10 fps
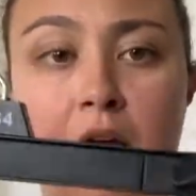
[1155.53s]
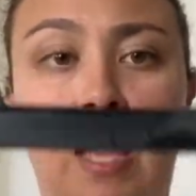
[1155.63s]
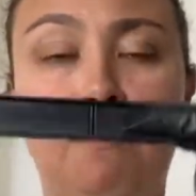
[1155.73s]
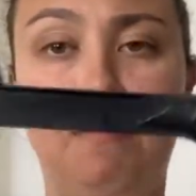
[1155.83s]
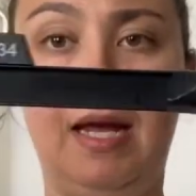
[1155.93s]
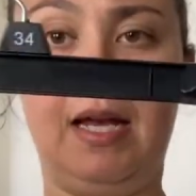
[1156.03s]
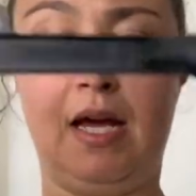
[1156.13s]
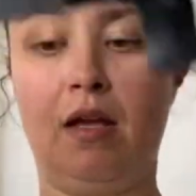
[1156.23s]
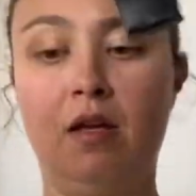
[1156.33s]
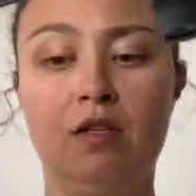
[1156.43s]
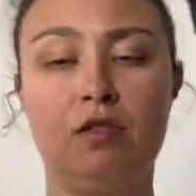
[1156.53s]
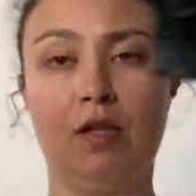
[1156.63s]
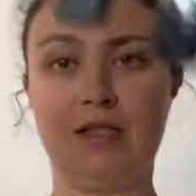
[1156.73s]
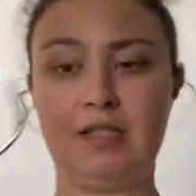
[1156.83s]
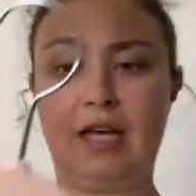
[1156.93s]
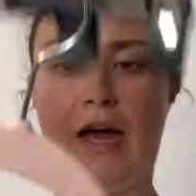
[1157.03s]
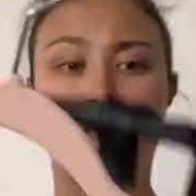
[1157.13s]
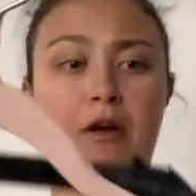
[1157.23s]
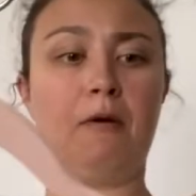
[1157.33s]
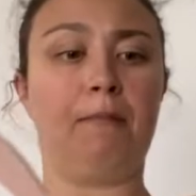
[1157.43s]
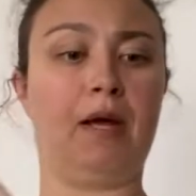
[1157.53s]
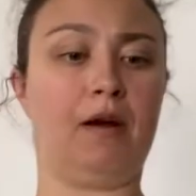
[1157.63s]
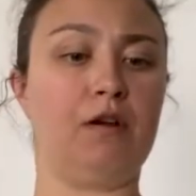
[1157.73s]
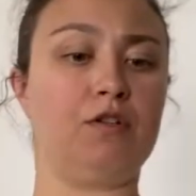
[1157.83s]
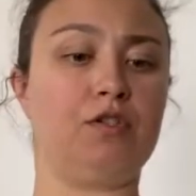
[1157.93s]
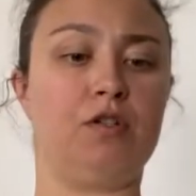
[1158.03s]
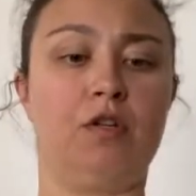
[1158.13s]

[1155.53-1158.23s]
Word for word: and made it. So let's see how it compares.